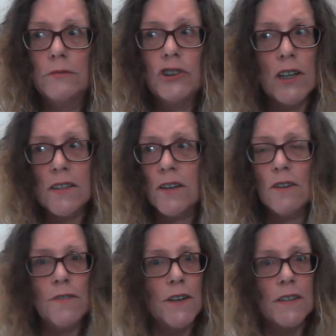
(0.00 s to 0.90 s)
Geez, the
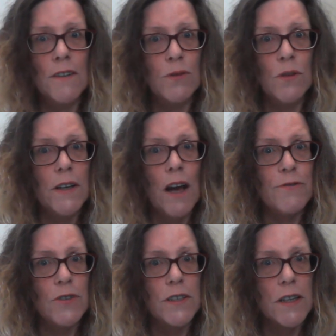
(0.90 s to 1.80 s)
universe loves looking
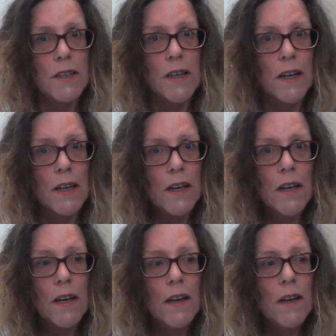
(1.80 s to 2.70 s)
after us, doesn't it?
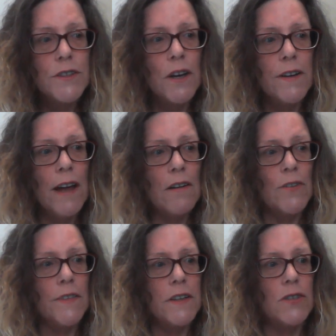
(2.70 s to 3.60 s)
So now I've
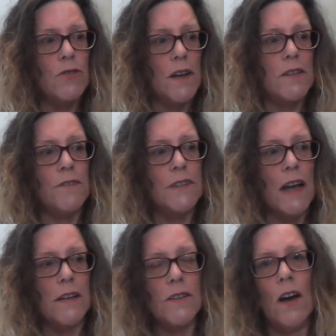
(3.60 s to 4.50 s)
got this dress, I've
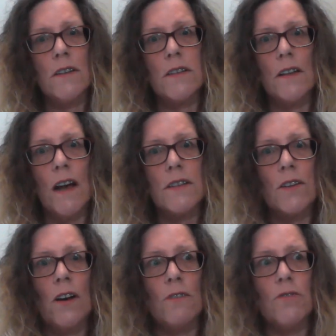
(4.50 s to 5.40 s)
sanitized it last
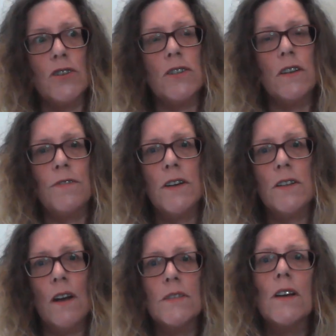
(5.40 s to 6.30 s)
night, I've washed it a few
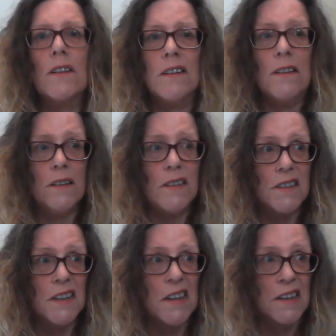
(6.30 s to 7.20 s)
times, so
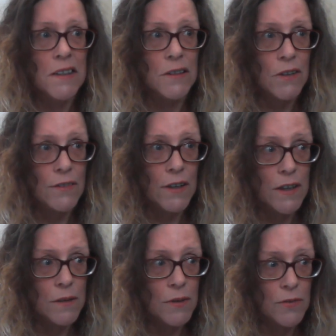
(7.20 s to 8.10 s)
just in case whoever
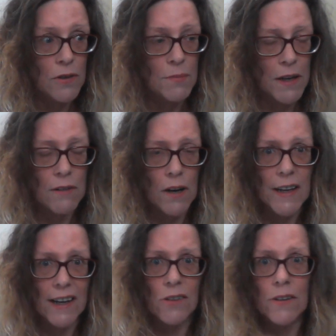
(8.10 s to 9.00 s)
heard it before me,
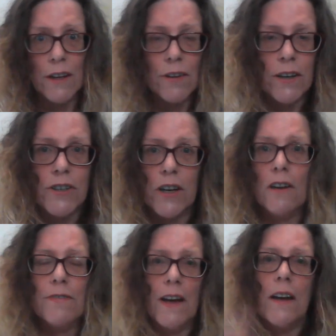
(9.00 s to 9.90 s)
right, get all their energy
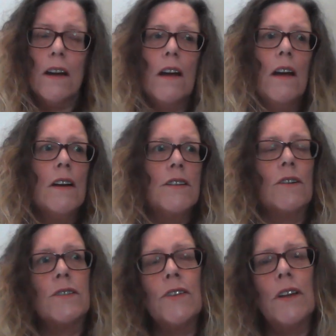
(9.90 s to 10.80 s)
off it. So
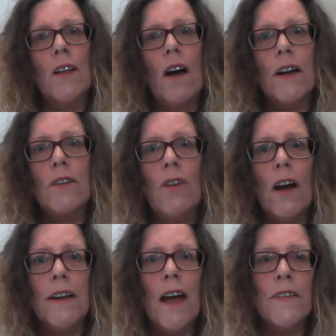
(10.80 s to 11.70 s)
it's on the line
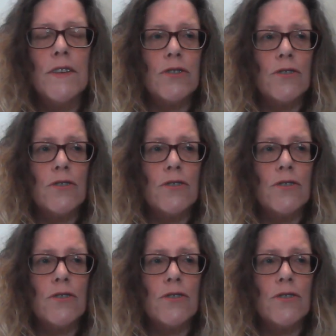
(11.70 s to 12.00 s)
right now, this